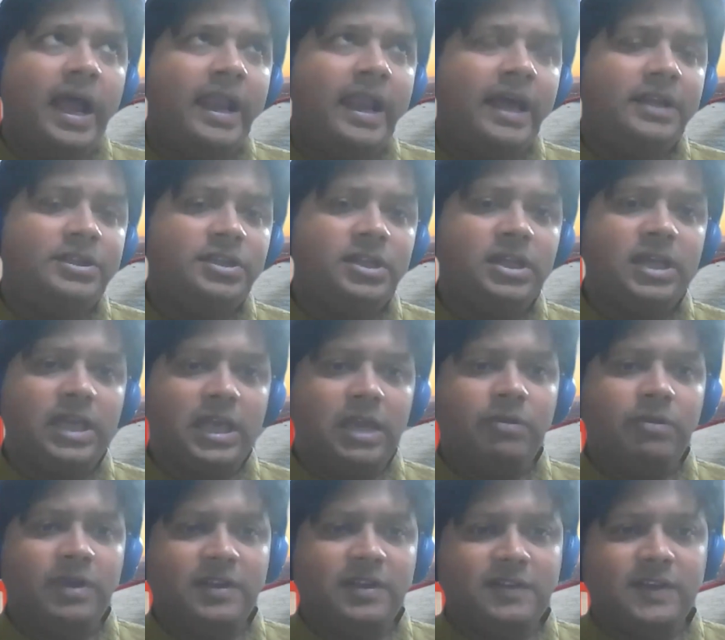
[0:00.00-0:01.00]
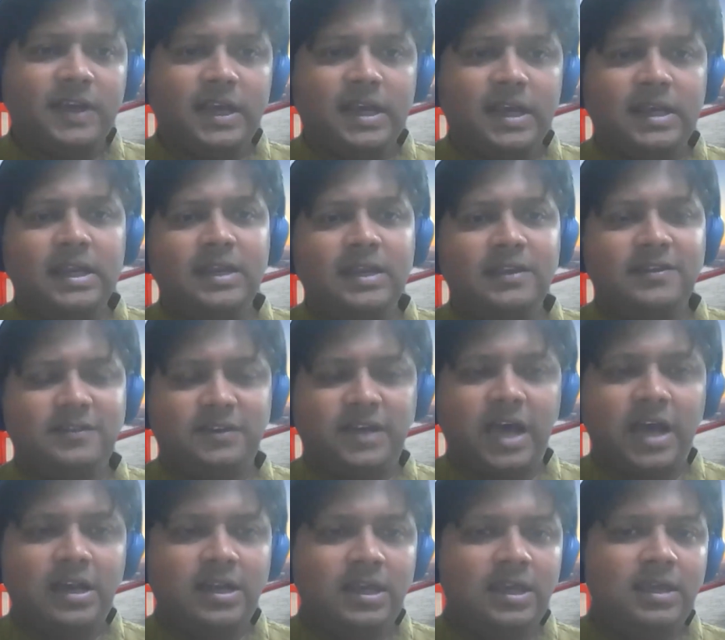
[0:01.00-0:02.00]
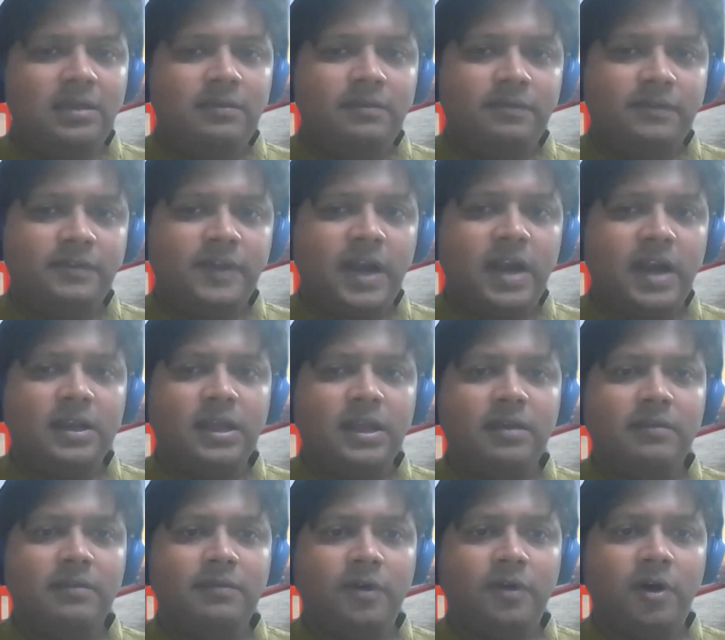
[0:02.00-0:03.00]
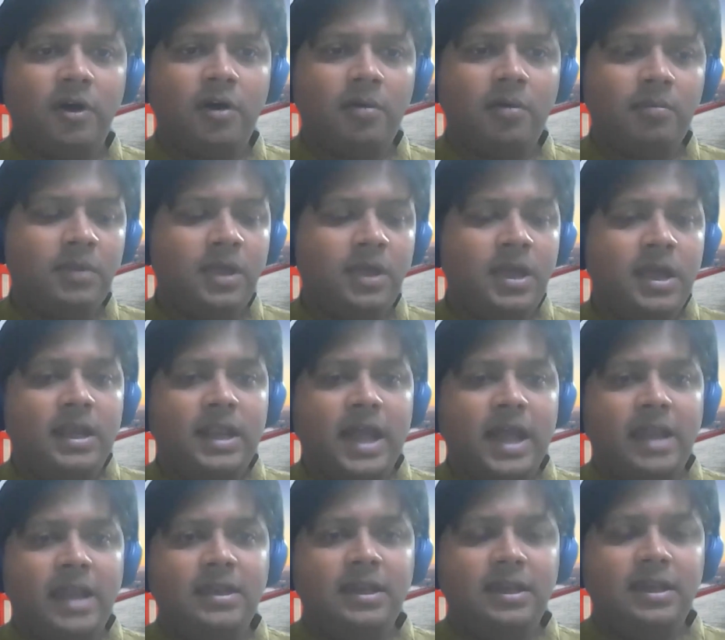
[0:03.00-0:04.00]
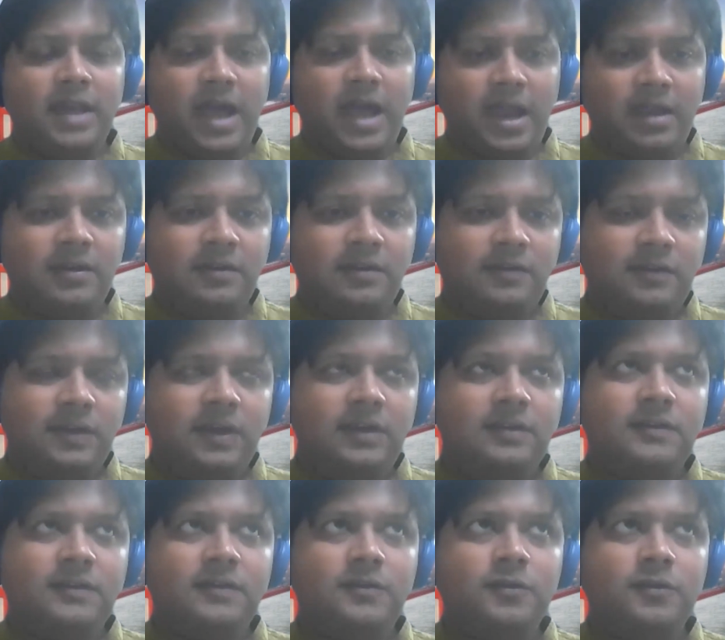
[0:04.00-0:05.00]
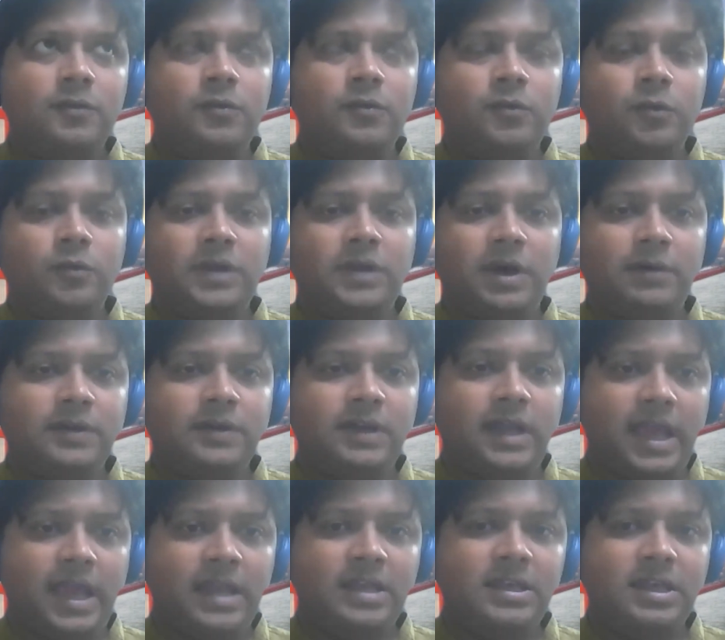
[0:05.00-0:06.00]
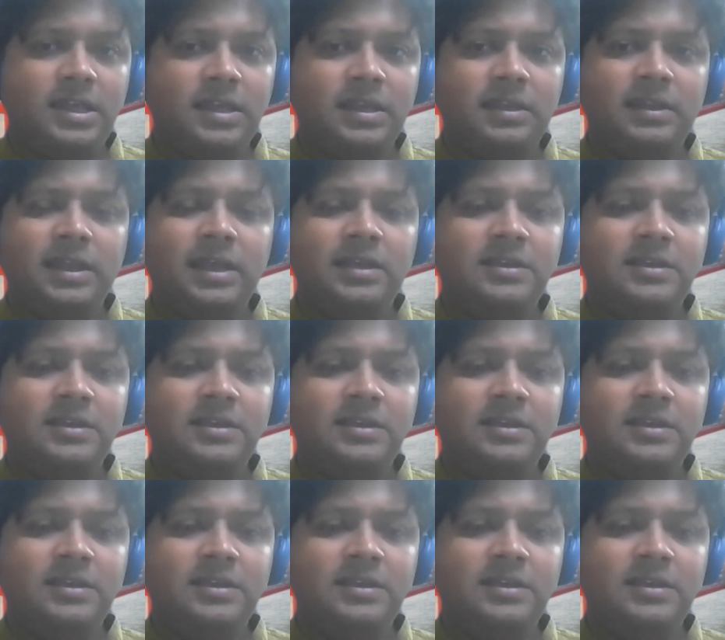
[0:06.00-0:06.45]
And actually, USA did a study starting from 1996 to 2018.